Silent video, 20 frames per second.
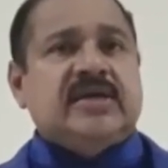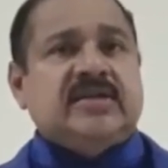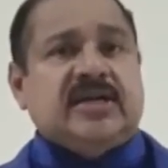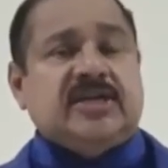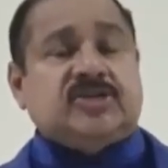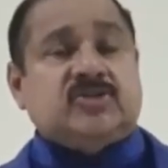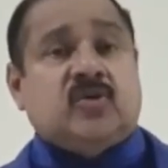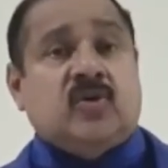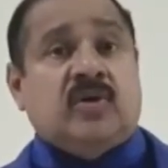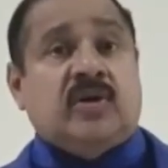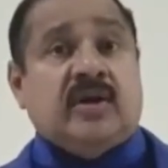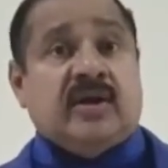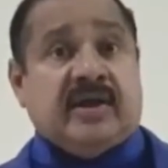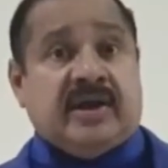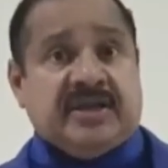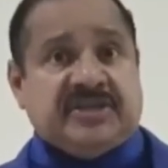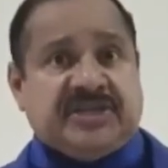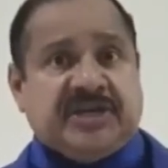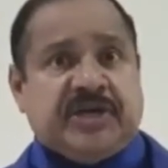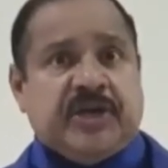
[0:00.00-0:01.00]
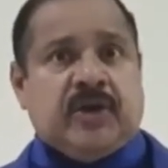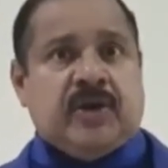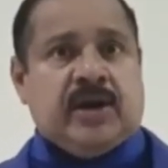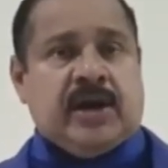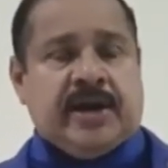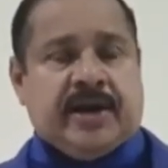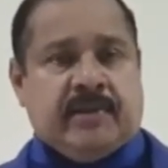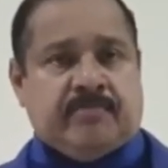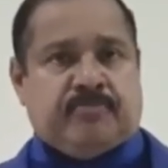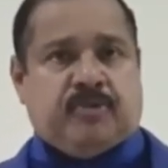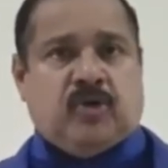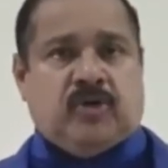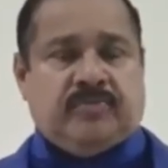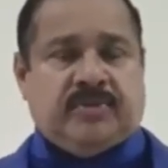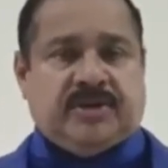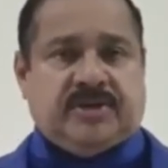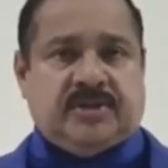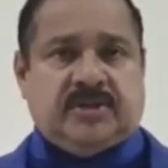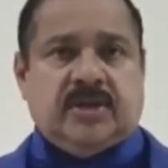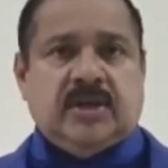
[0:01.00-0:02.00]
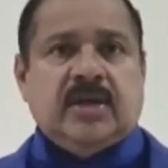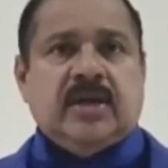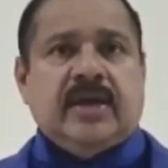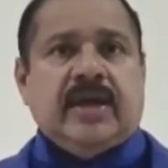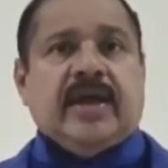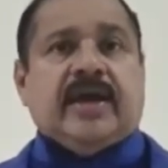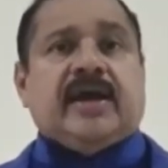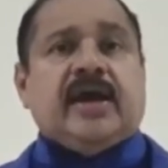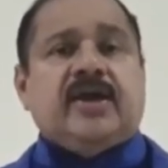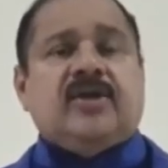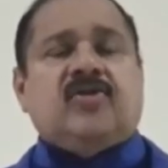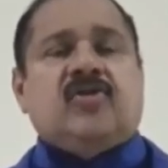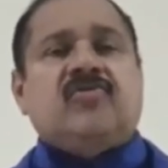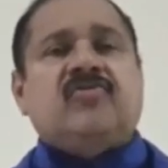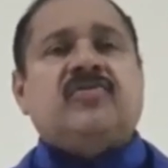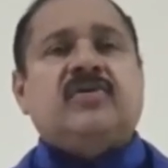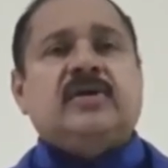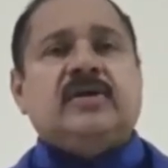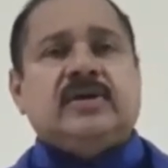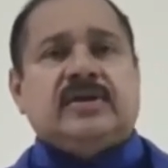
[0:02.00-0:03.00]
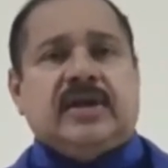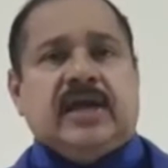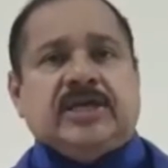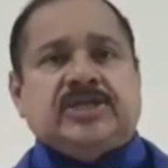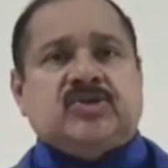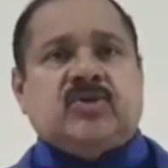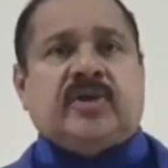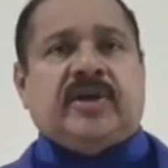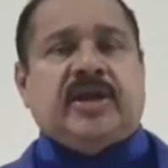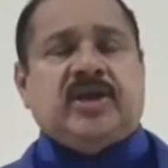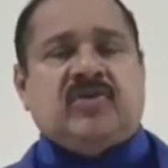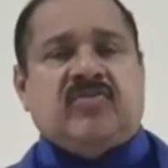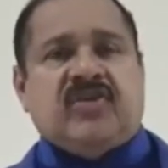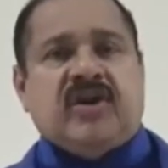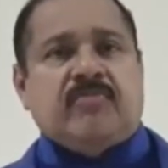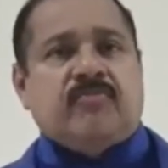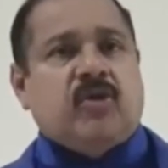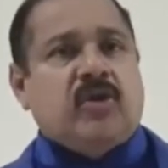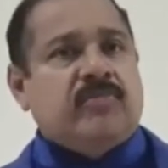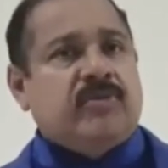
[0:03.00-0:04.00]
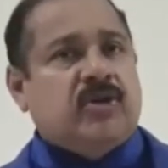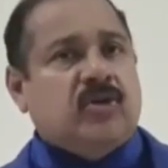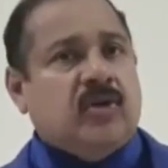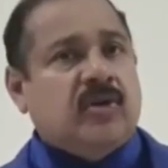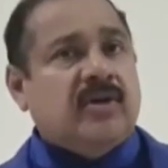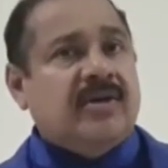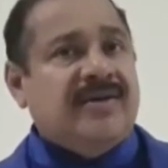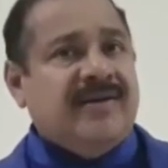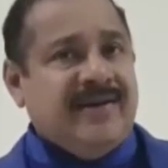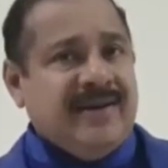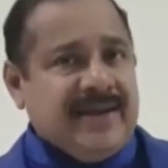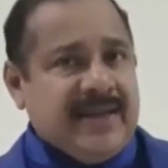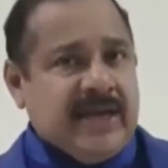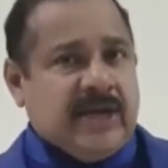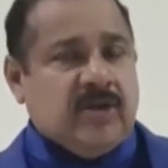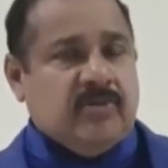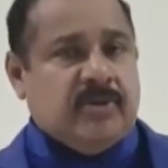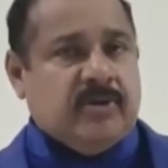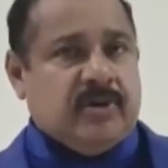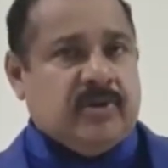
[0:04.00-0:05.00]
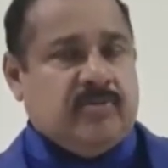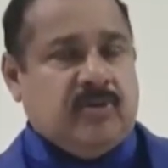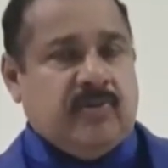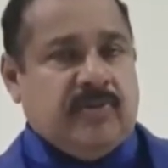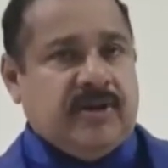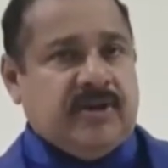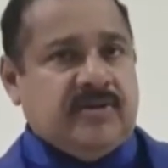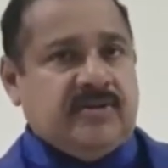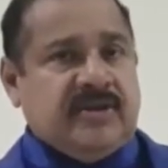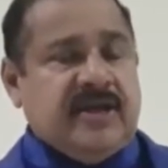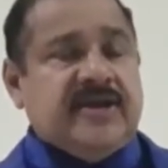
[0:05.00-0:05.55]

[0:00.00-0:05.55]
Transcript: That is called residual unemployment, a kind of natural rate of unemployment or equilibrium unemployment.